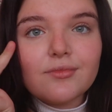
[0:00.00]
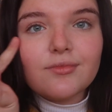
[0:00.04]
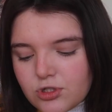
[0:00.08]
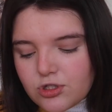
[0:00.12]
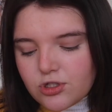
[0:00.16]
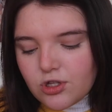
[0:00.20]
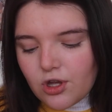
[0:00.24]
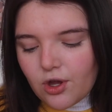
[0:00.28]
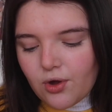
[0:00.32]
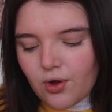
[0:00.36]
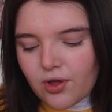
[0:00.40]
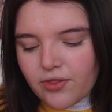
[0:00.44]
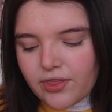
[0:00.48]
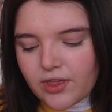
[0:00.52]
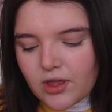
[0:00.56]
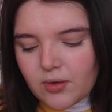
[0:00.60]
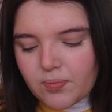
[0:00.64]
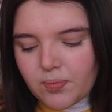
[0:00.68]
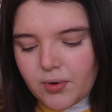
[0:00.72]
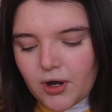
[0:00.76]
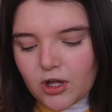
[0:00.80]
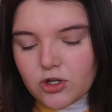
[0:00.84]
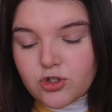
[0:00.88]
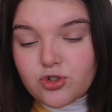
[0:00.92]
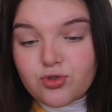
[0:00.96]
So I
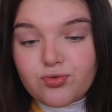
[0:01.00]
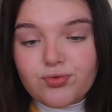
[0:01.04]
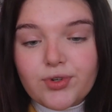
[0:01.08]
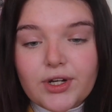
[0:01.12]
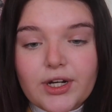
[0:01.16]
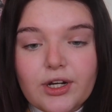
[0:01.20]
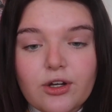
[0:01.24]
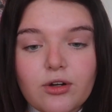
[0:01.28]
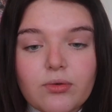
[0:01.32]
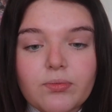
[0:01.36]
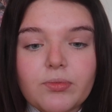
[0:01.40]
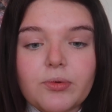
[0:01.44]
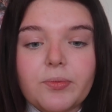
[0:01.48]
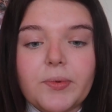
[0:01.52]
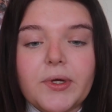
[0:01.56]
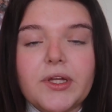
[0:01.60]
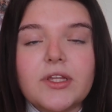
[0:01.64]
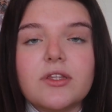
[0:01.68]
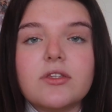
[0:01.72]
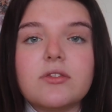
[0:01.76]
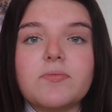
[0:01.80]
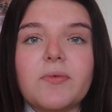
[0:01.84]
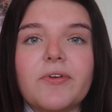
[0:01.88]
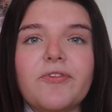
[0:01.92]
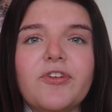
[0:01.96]
think blush really
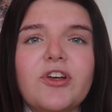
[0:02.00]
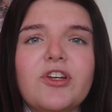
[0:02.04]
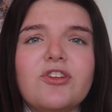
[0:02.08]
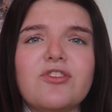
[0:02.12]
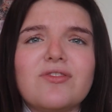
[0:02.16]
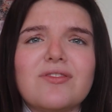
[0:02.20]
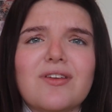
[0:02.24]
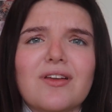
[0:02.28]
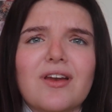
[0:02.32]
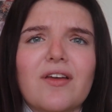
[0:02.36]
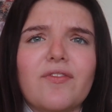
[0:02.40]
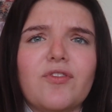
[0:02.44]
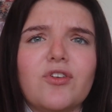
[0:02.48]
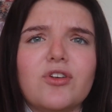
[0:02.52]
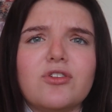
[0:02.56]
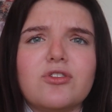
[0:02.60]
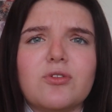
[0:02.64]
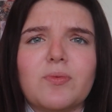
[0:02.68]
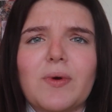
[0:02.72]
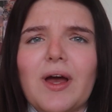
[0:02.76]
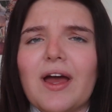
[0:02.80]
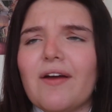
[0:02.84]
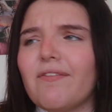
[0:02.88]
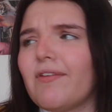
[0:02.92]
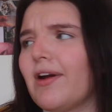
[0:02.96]
complements my features. I never used
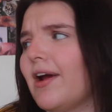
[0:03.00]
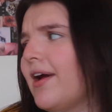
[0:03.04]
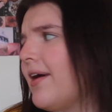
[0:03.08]
to wear